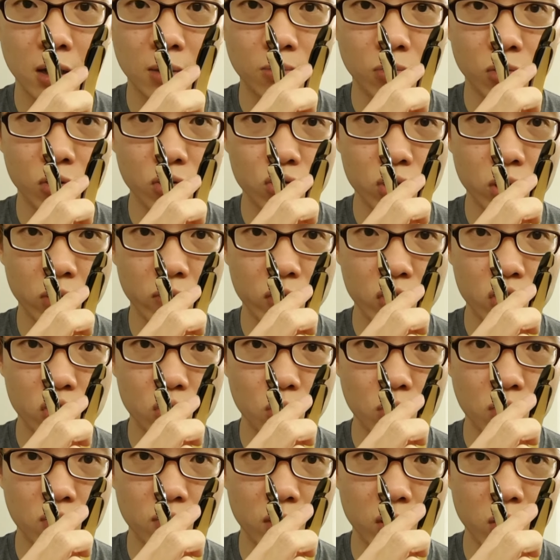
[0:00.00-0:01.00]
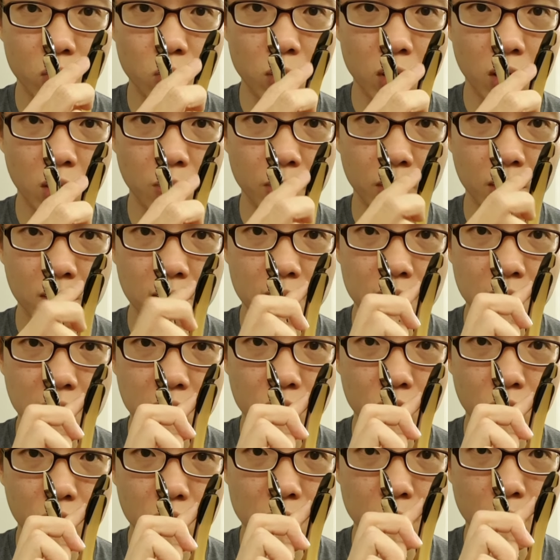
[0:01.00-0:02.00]
I'm not sure if it shows very well because it's,
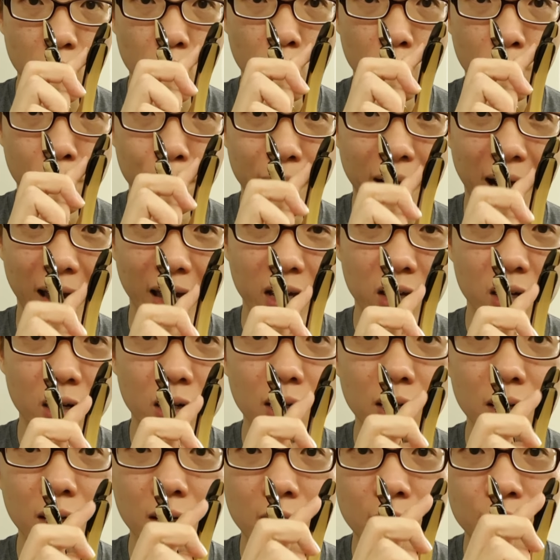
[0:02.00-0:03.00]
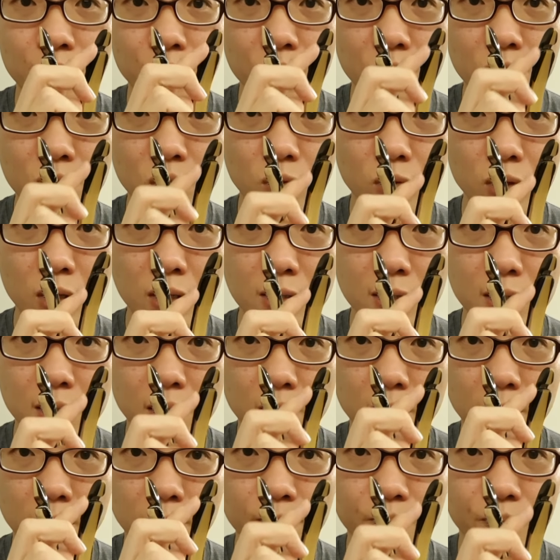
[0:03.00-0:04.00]
you know, it's all black here. So it's
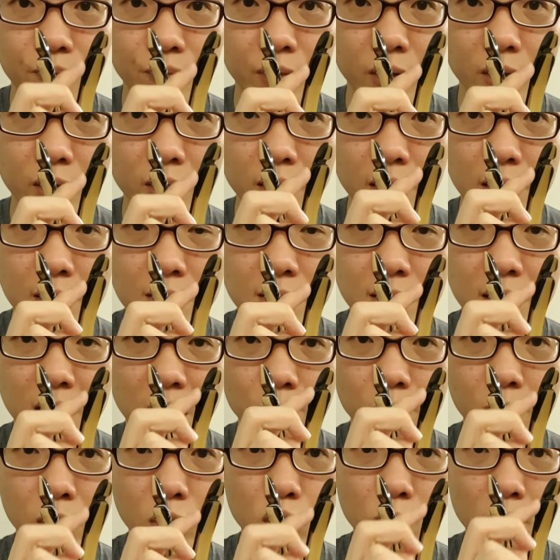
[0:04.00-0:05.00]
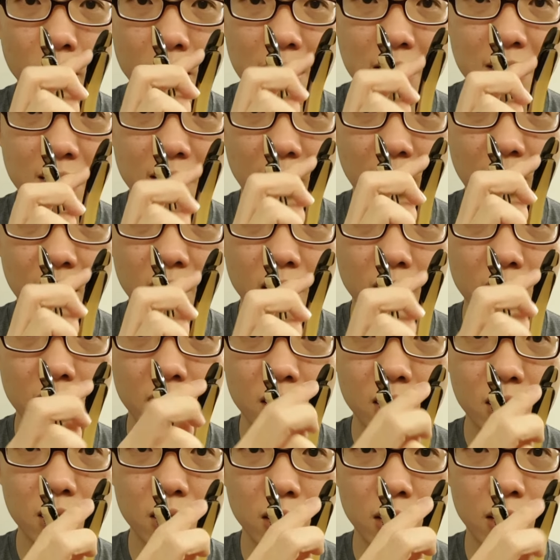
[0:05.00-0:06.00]
double loop and it's thicker
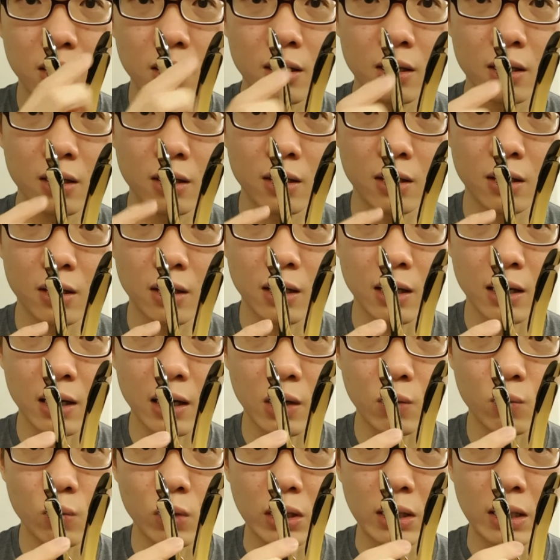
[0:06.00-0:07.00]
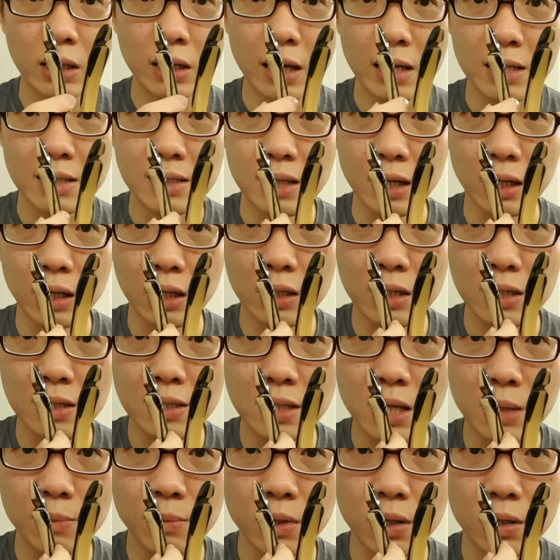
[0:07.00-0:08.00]
here, and we did exactly the
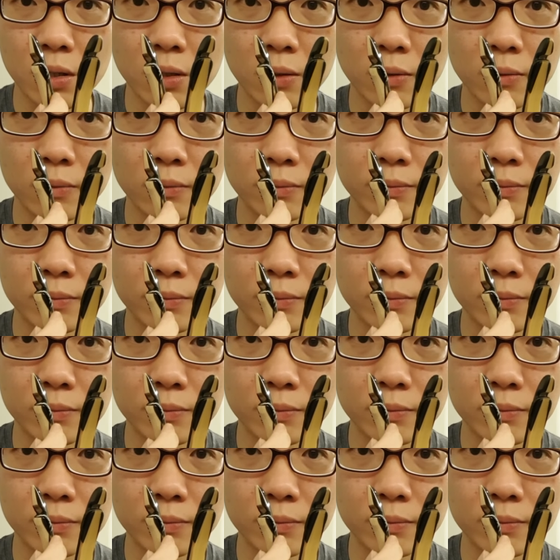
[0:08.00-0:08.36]
same here.